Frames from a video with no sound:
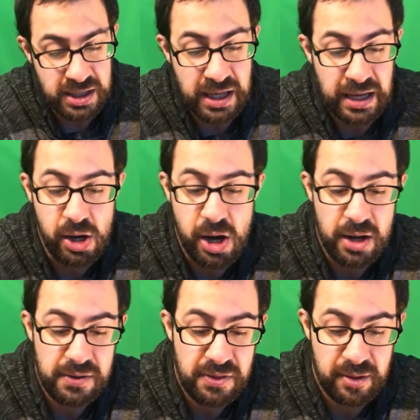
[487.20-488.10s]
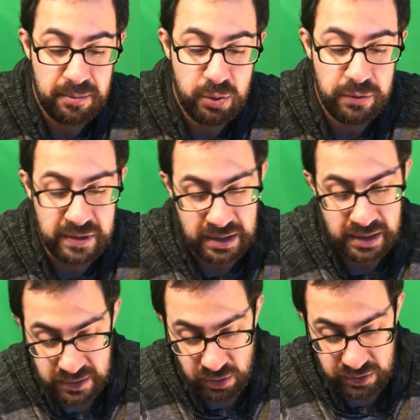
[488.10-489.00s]
K-On! the movie.
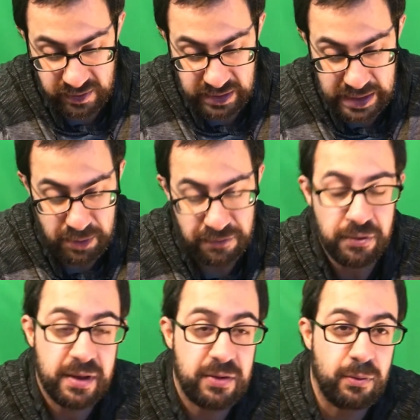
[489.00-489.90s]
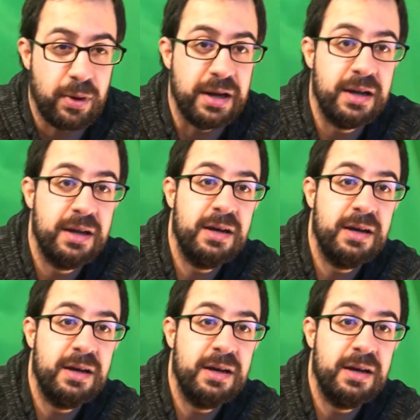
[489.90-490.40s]
So disclaimer for this one,